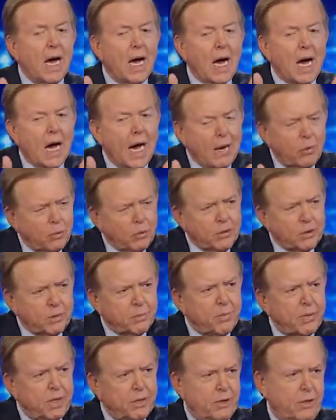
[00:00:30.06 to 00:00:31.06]
I would
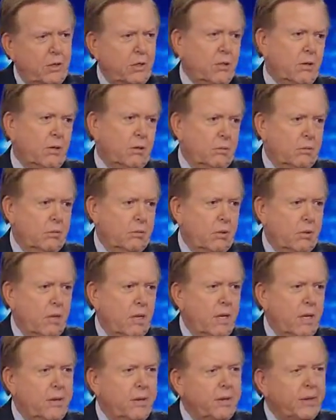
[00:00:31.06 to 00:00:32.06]
submit to you
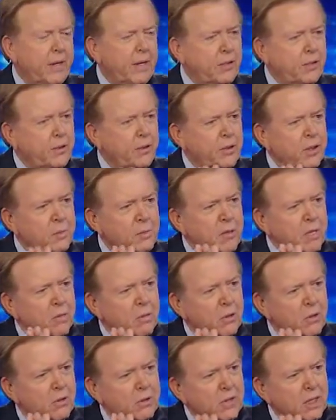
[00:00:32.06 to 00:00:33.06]
that these are some of the
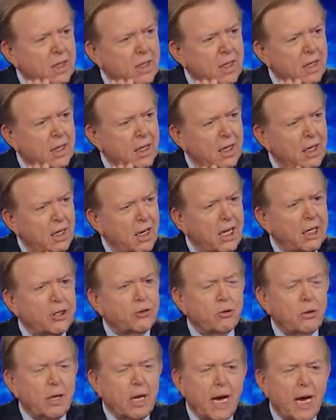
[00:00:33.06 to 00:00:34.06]
most
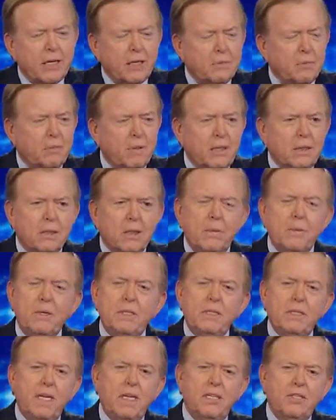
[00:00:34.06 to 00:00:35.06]
intellectually, I can be, let
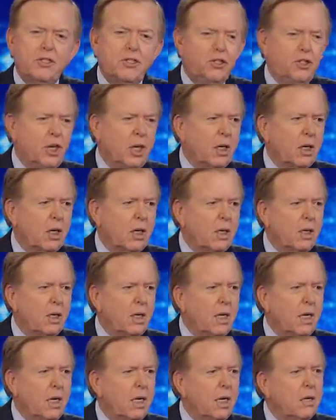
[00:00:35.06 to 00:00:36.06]
me say this gently,
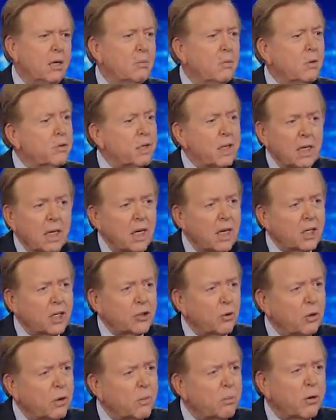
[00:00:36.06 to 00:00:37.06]
most
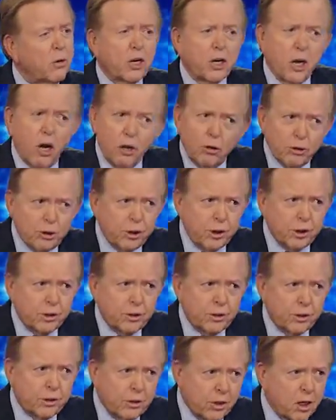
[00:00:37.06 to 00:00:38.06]
intellectually
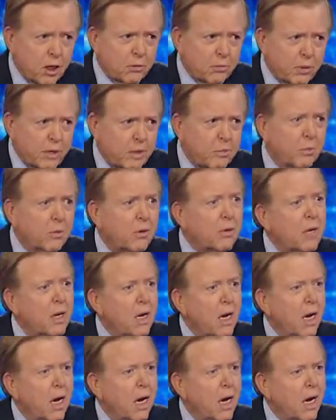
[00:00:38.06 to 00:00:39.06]
precocious young people
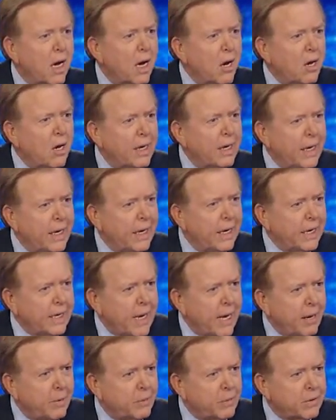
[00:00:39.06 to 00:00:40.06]
uh, on any
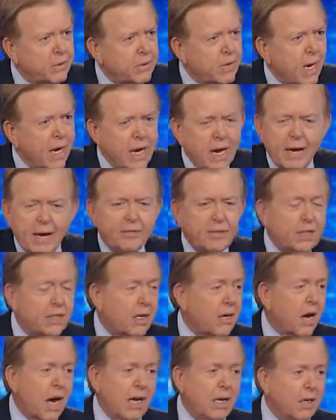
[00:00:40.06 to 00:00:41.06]
campus. I, I, have to
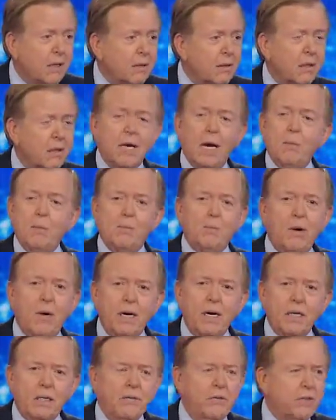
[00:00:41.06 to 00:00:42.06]
tell you, I, I'm a
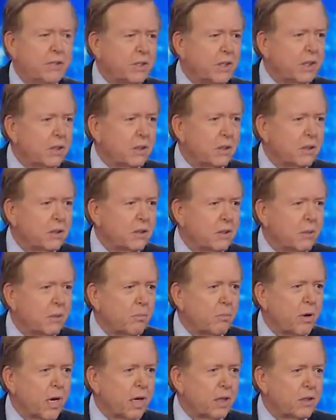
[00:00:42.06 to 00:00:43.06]
product of the 60s,
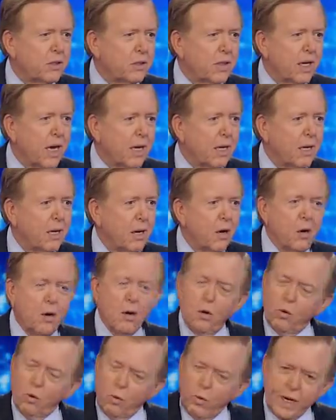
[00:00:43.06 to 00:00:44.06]
I'm proud to say.
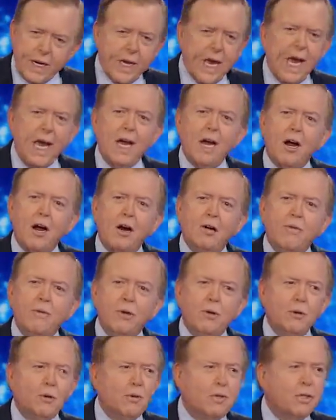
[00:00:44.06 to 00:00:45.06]
We had our
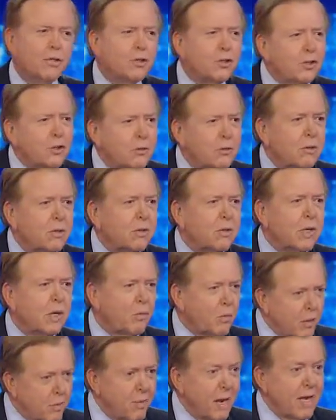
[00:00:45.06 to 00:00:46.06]
views as students
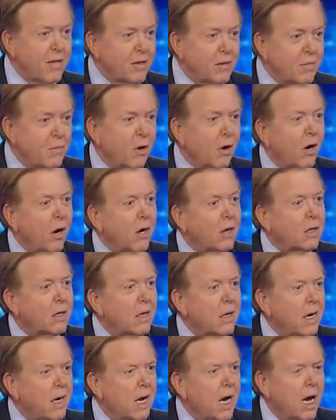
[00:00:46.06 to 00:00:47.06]
and we made them heard
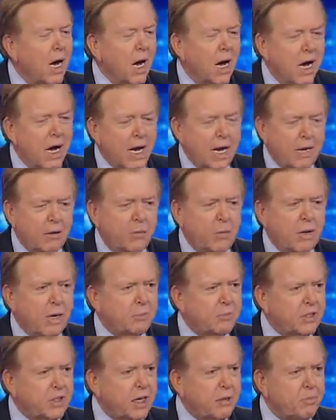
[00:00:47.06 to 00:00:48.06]
uh, and we
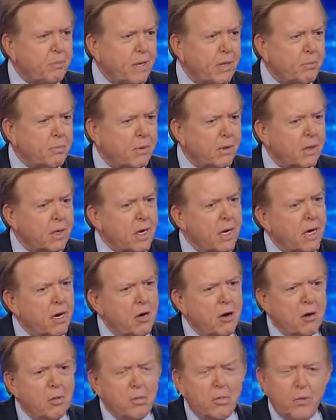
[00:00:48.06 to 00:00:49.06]
upset people.
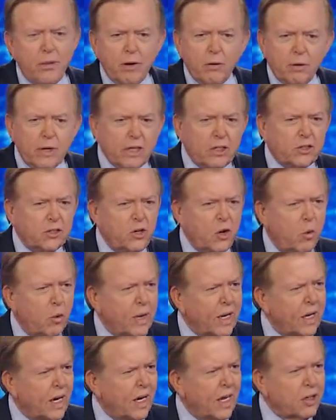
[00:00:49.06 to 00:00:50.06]
There is
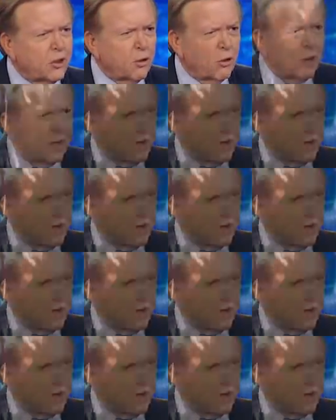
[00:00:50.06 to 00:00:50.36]
no intellectual